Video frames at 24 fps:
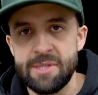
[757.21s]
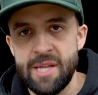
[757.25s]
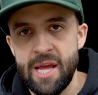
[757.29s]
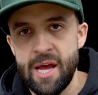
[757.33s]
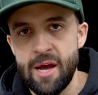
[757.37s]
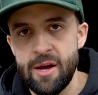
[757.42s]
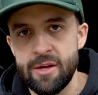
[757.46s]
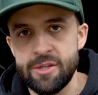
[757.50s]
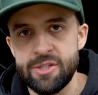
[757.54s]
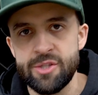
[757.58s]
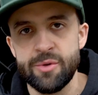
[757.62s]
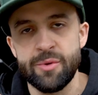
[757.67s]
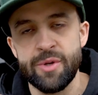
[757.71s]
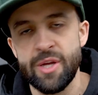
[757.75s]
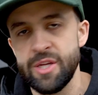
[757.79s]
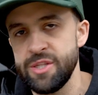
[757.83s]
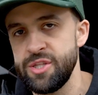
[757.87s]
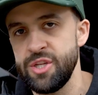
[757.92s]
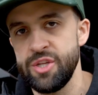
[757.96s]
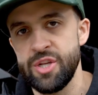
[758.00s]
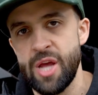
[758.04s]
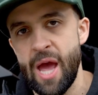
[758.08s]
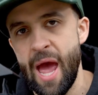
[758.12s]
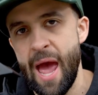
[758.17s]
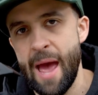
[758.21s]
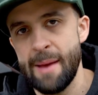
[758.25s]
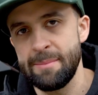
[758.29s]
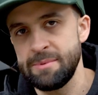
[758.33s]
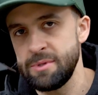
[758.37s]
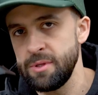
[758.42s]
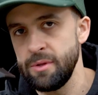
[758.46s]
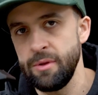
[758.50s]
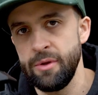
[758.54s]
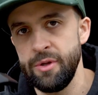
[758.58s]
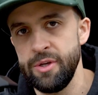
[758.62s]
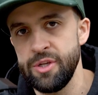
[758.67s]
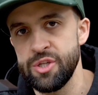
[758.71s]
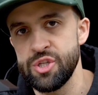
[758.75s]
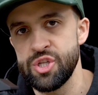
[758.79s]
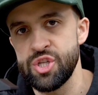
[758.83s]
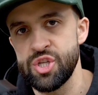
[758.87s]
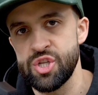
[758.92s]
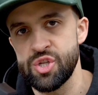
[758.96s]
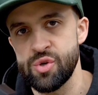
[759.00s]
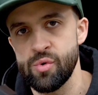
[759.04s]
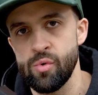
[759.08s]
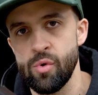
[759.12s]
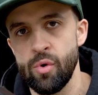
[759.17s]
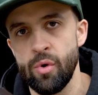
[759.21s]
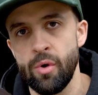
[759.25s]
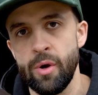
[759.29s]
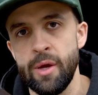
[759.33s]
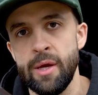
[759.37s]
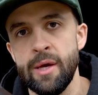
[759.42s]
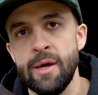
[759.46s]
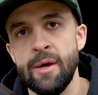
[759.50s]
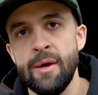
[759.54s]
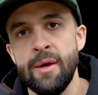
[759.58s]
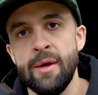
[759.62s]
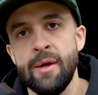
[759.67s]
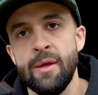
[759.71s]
down so it doesn't absolutely destroy